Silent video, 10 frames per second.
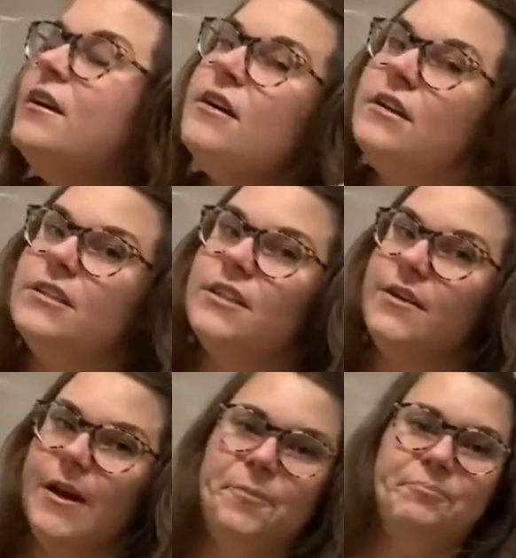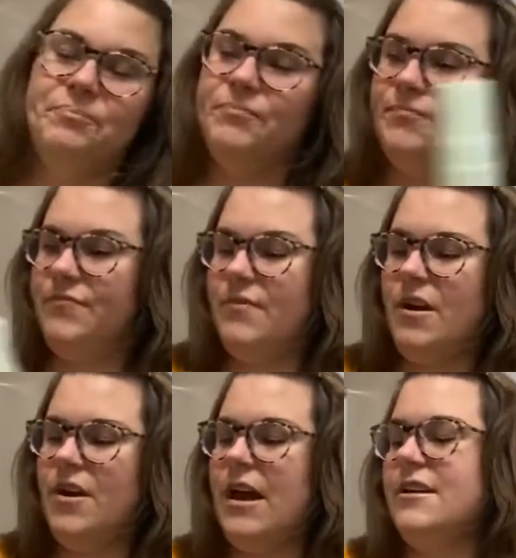So yeah.
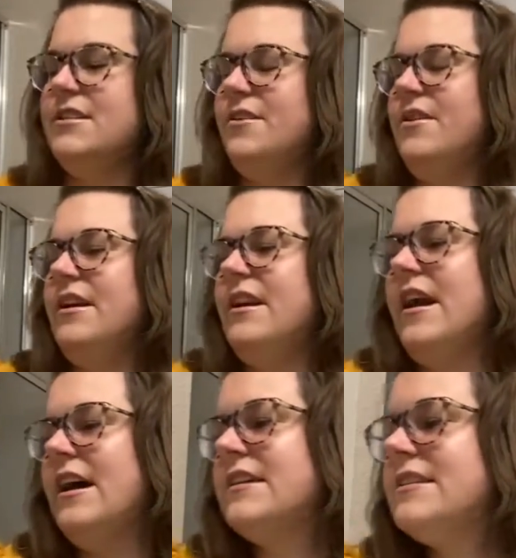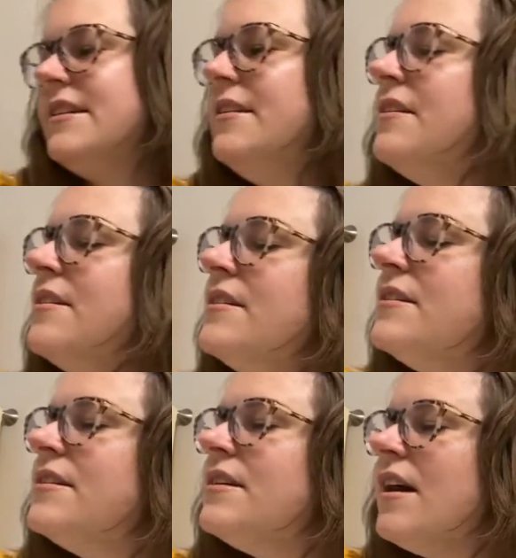Okay, so then next,
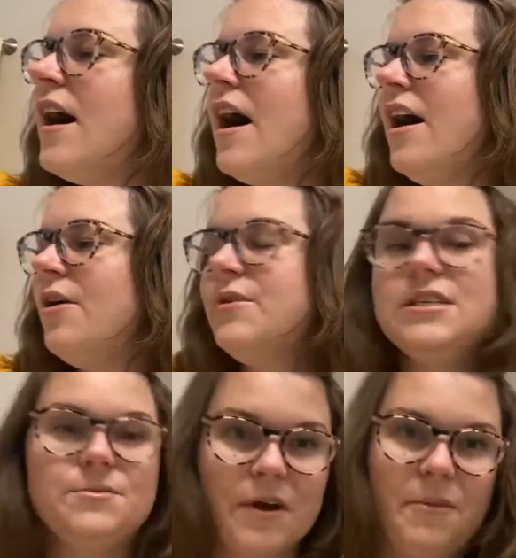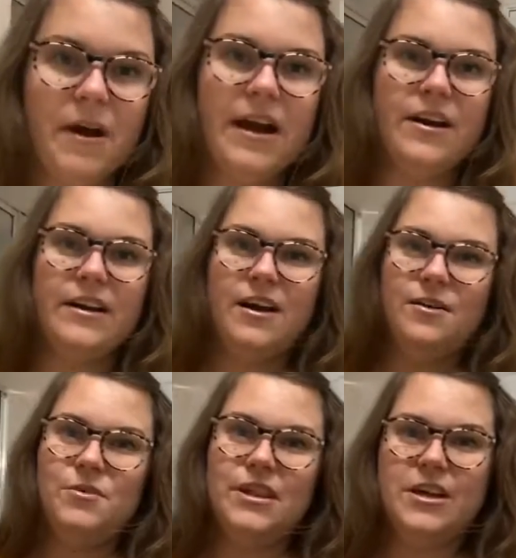I always spray my hair down
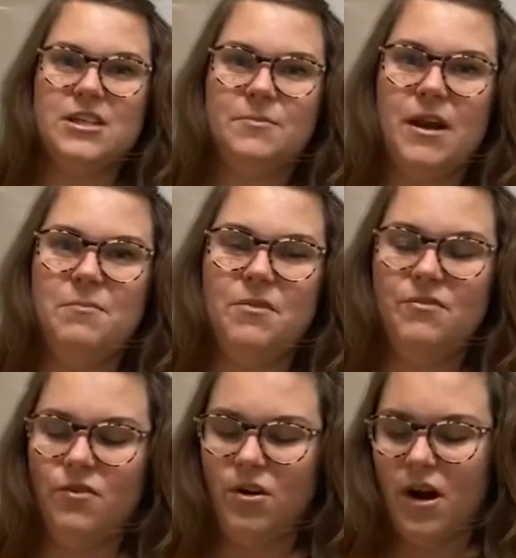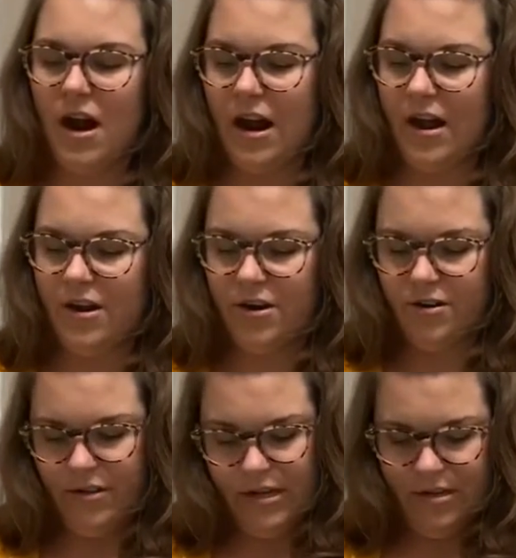with hairspray before I curl
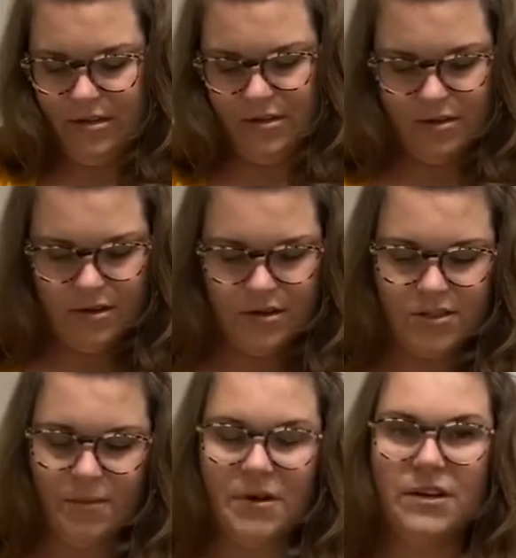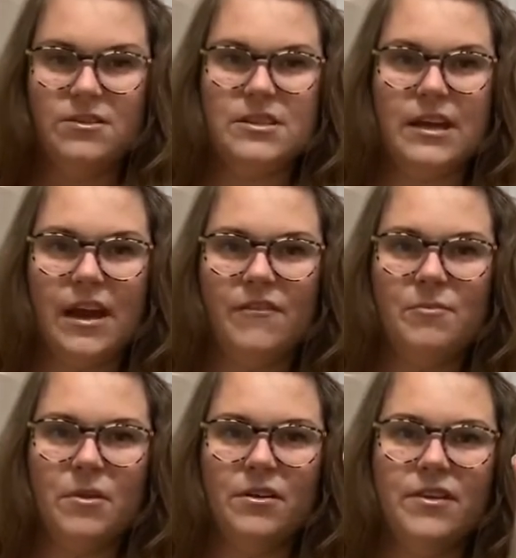it. So I'm gonna use the Kevin
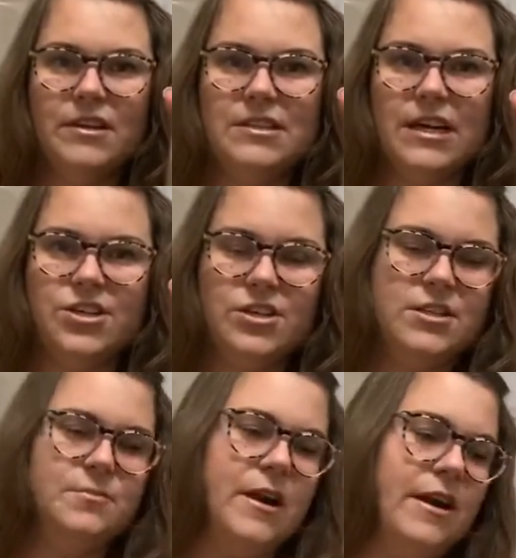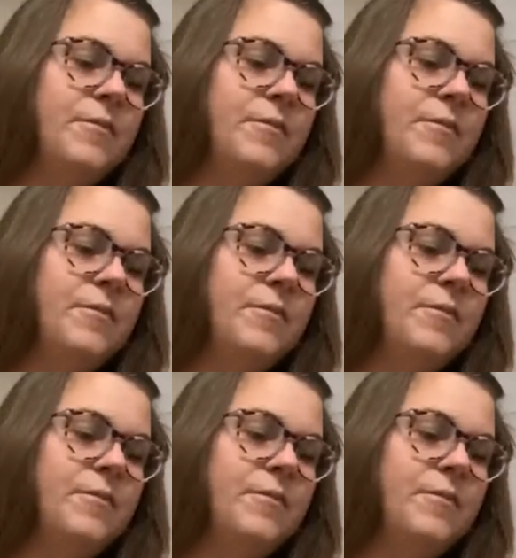Murphy Session Spray.